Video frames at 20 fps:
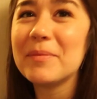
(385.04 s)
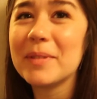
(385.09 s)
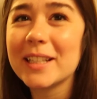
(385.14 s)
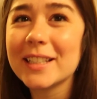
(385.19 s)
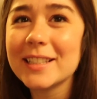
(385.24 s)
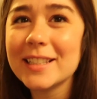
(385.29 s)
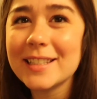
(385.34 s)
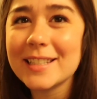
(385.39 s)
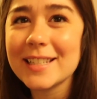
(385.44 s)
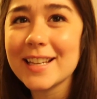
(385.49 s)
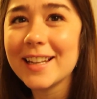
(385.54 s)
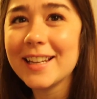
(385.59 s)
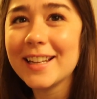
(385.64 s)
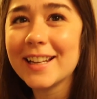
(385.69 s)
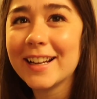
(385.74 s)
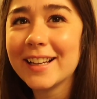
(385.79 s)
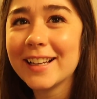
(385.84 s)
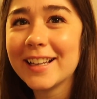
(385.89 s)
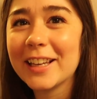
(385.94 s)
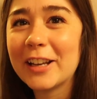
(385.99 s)
Because Dani
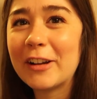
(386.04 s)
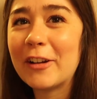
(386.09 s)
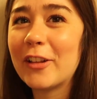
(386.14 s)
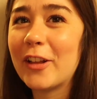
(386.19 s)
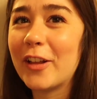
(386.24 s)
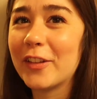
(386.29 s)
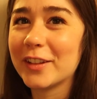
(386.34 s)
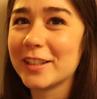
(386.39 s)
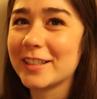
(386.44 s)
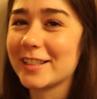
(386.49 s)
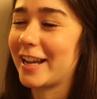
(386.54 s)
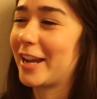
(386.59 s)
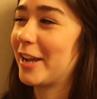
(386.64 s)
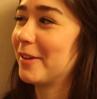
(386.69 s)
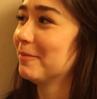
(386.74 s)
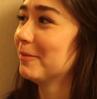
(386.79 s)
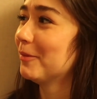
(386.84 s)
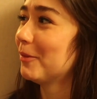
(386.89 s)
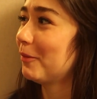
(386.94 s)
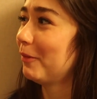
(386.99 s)
and I giggle all the
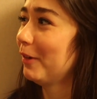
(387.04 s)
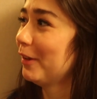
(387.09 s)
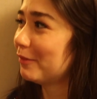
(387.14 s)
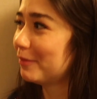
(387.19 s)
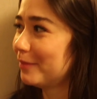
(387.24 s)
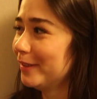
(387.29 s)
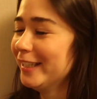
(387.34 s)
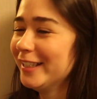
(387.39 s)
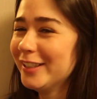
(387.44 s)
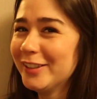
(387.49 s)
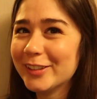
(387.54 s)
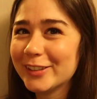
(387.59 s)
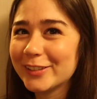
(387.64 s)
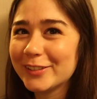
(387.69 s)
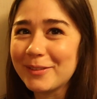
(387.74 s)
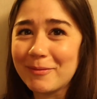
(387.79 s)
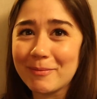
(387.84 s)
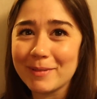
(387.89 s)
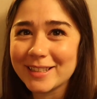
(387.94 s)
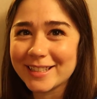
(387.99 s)
time.
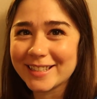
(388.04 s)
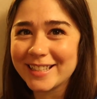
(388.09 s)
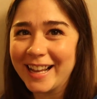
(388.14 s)
We've been